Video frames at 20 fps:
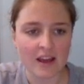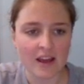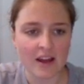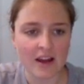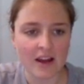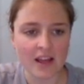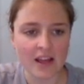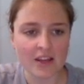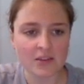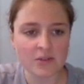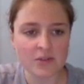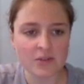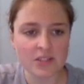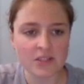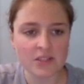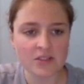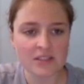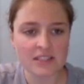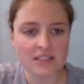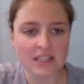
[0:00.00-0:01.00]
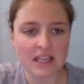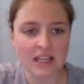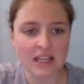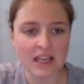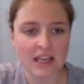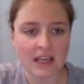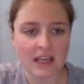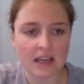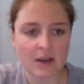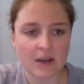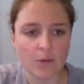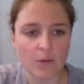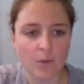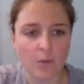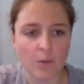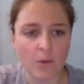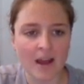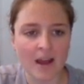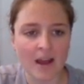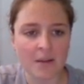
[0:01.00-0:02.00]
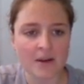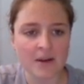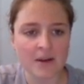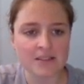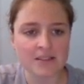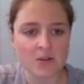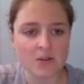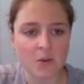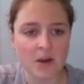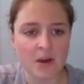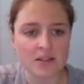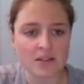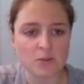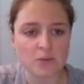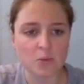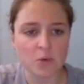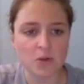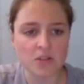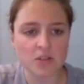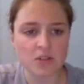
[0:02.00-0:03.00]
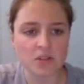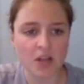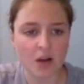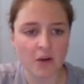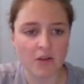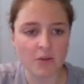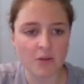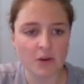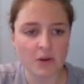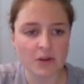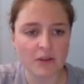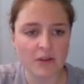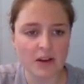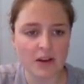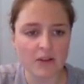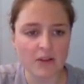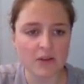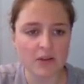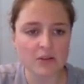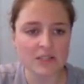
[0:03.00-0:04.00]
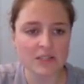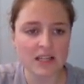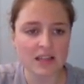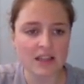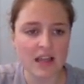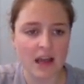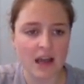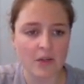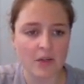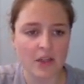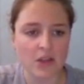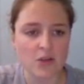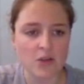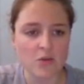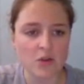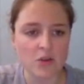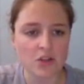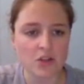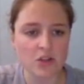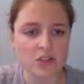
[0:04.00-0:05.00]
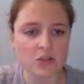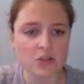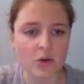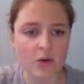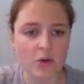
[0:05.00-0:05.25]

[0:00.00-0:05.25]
I can also see where my squares would go. I wonder if any of you said that you could sort of